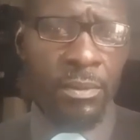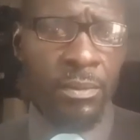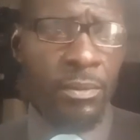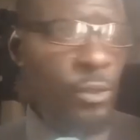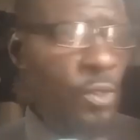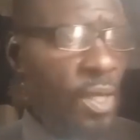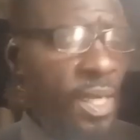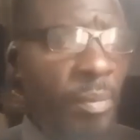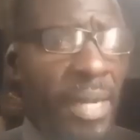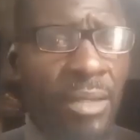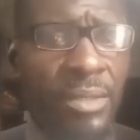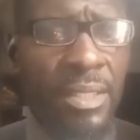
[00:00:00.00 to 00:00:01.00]
you talk
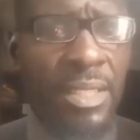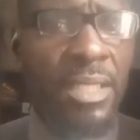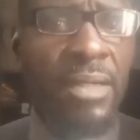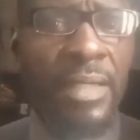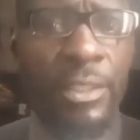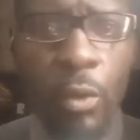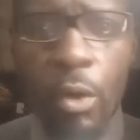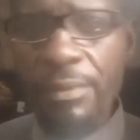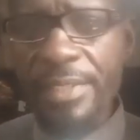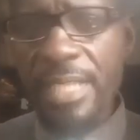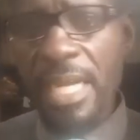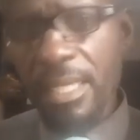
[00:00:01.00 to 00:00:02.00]
about the Great War of
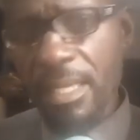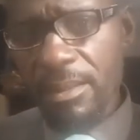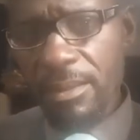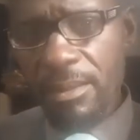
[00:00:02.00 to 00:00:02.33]
China.